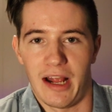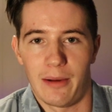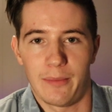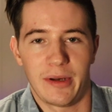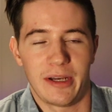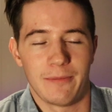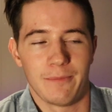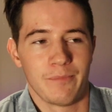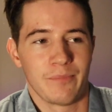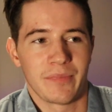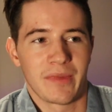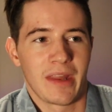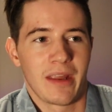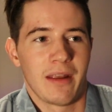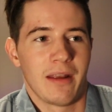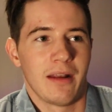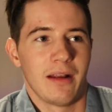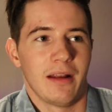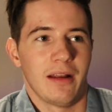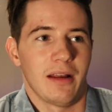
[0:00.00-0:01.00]
I mean,
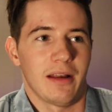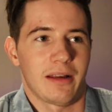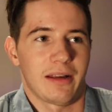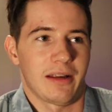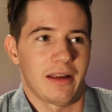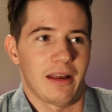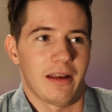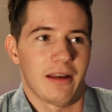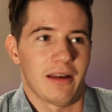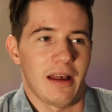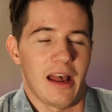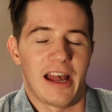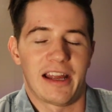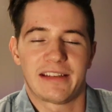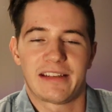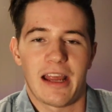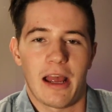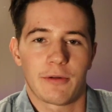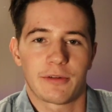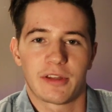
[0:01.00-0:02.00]
I
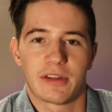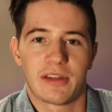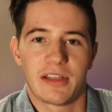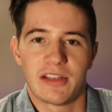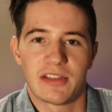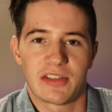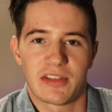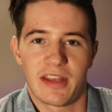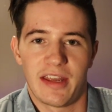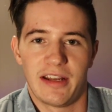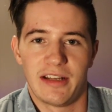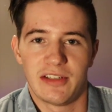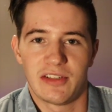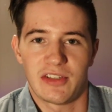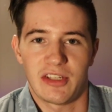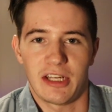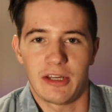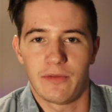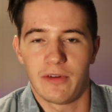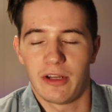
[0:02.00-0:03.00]
doubt that these
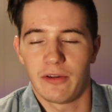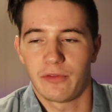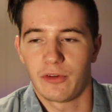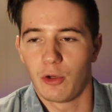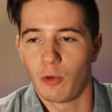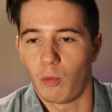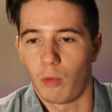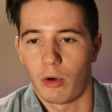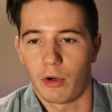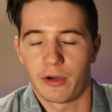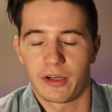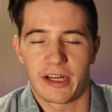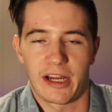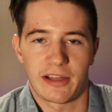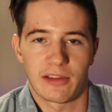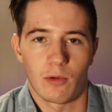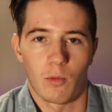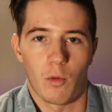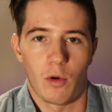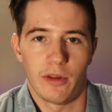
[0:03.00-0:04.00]
things, even if you were to
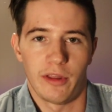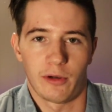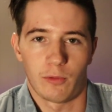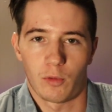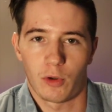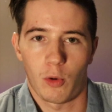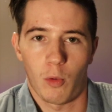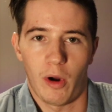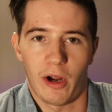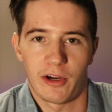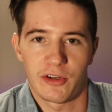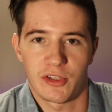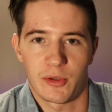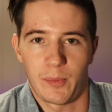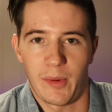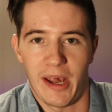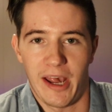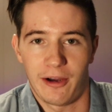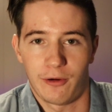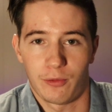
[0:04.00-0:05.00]
get the one that requires a
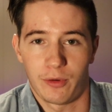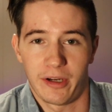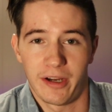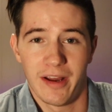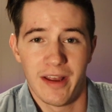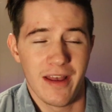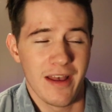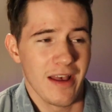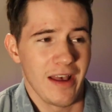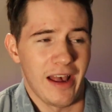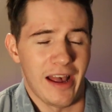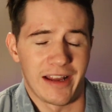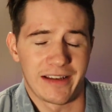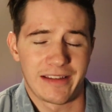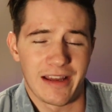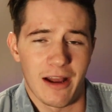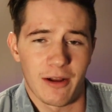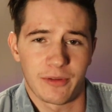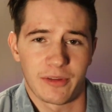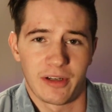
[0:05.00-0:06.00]
battery, I
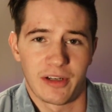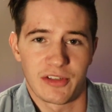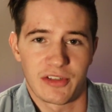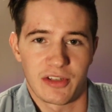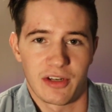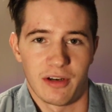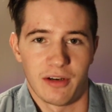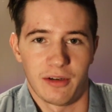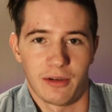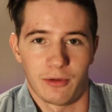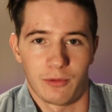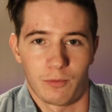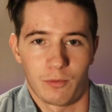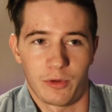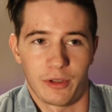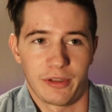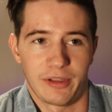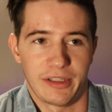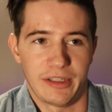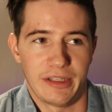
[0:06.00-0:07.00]
doubt that it's gonna
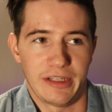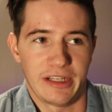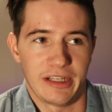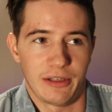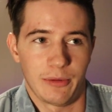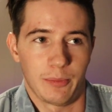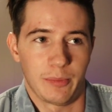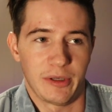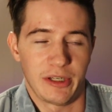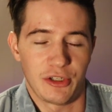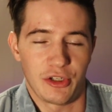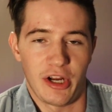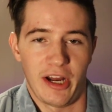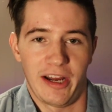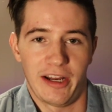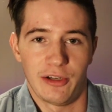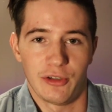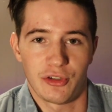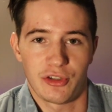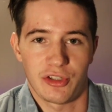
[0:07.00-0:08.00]
really need to be
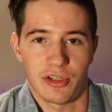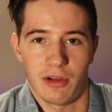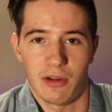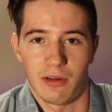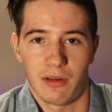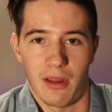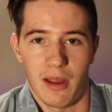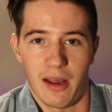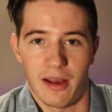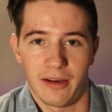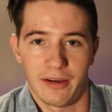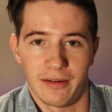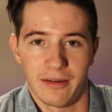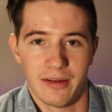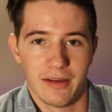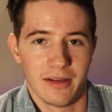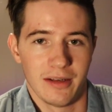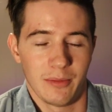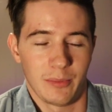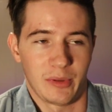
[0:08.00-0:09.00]
changed a lot,
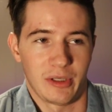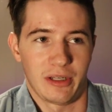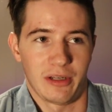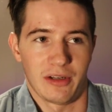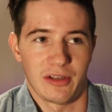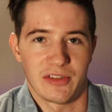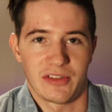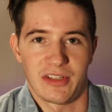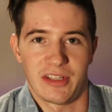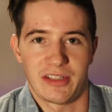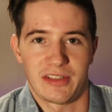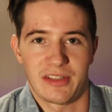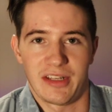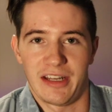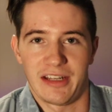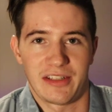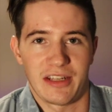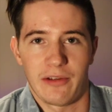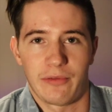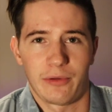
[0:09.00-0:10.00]
because it
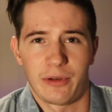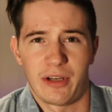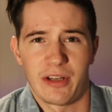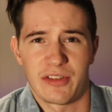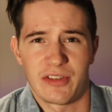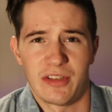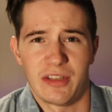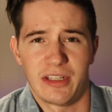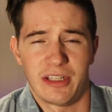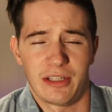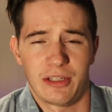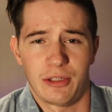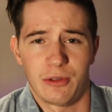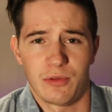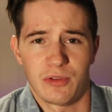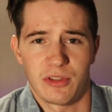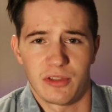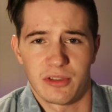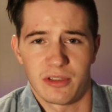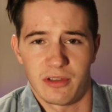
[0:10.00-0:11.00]
definitely doesn't need to
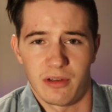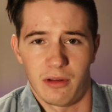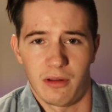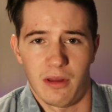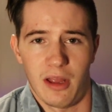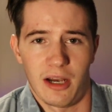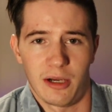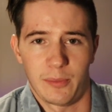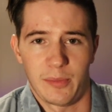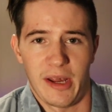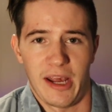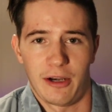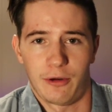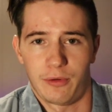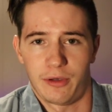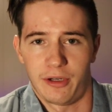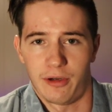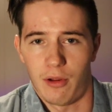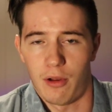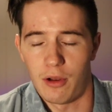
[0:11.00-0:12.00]
use a lot of
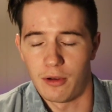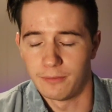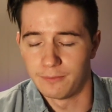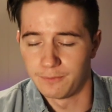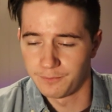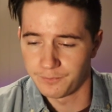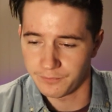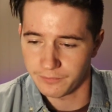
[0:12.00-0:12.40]
battery at all.